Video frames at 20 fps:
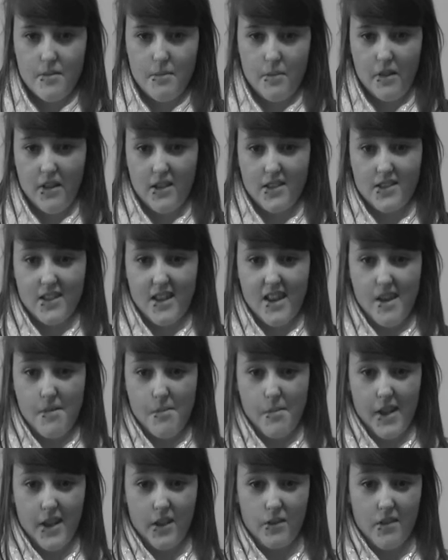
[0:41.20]
Plus, it
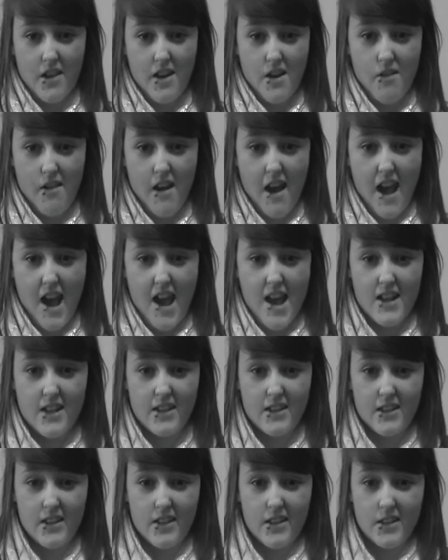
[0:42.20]
paid well. I had
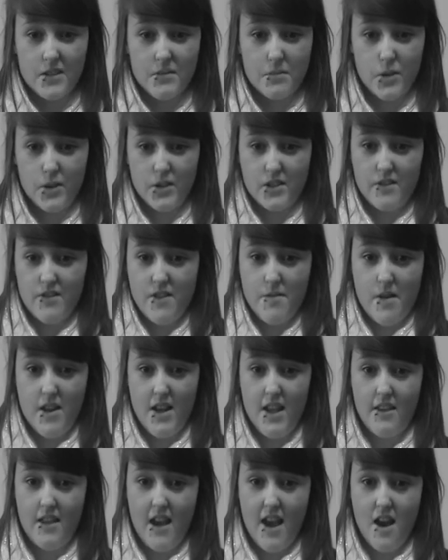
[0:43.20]
cleared most of the
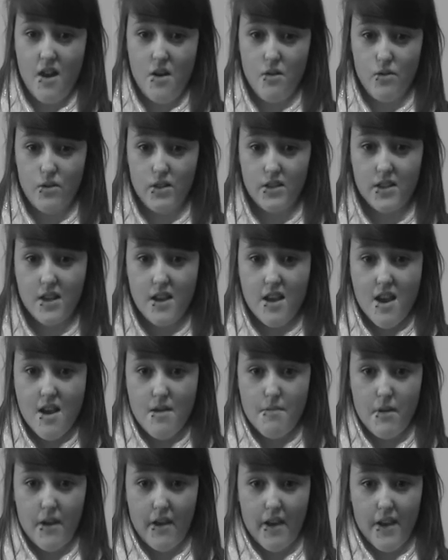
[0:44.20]
money that I owed.
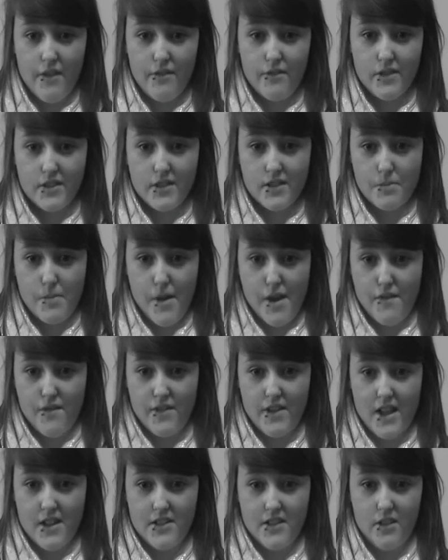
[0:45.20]
My life was as
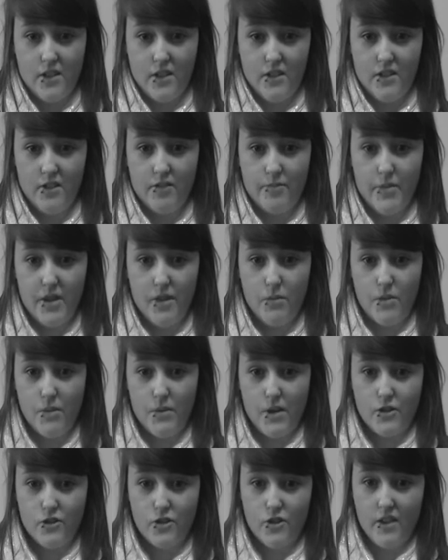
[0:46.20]
perfect as it could have been. We were
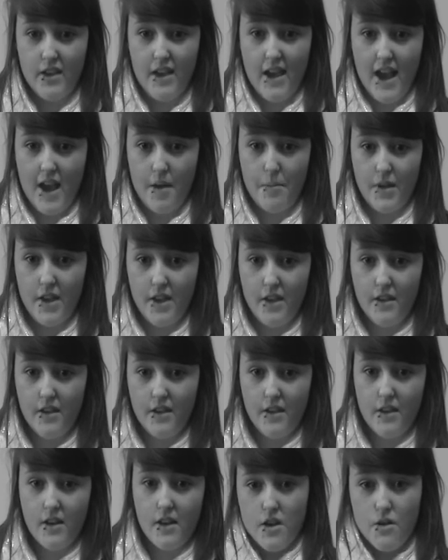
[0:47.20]
truly happy.
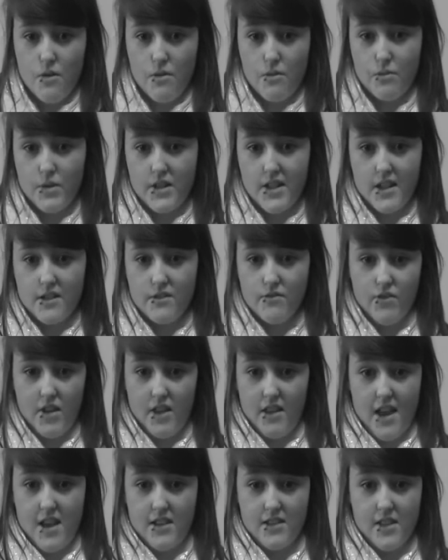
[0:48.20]
We didn't
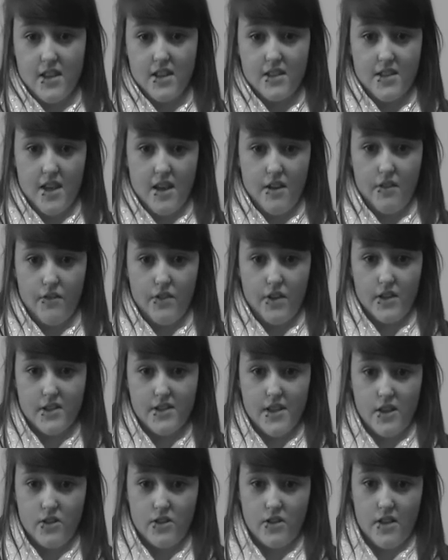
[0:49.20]
realise the extent of the
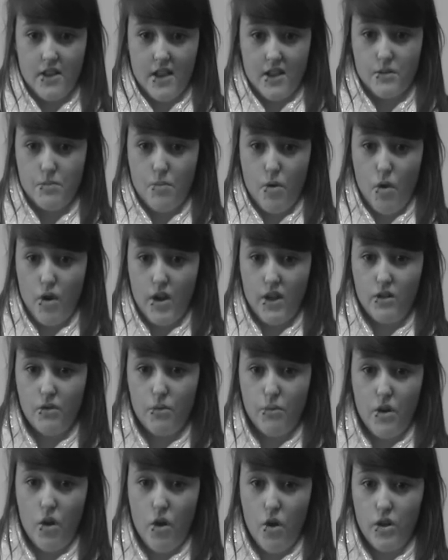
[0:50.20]
recession at this point.
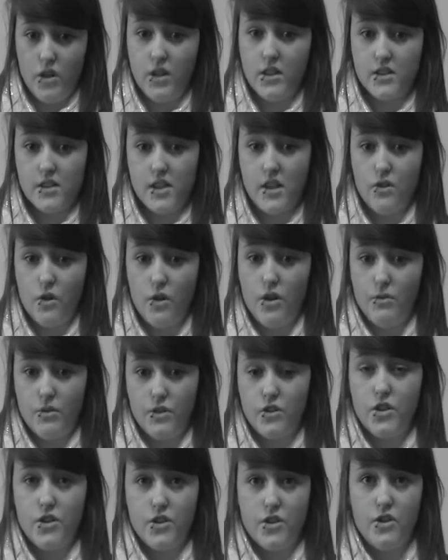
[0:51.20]
We honestly thought it was
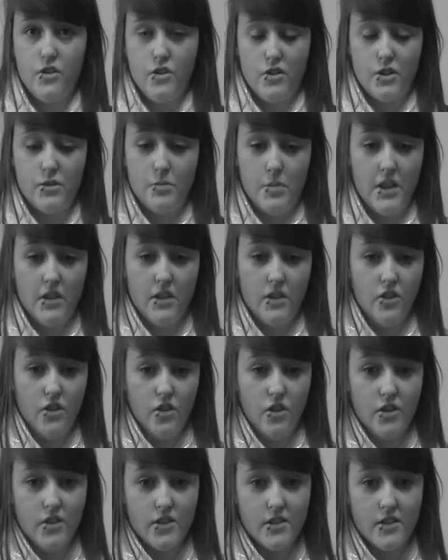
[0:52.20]
just the news being the
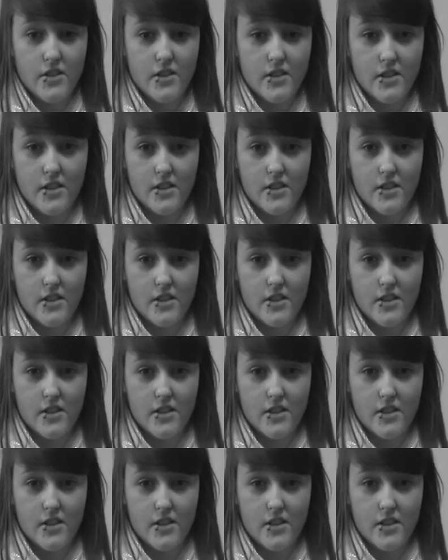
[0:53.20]
news.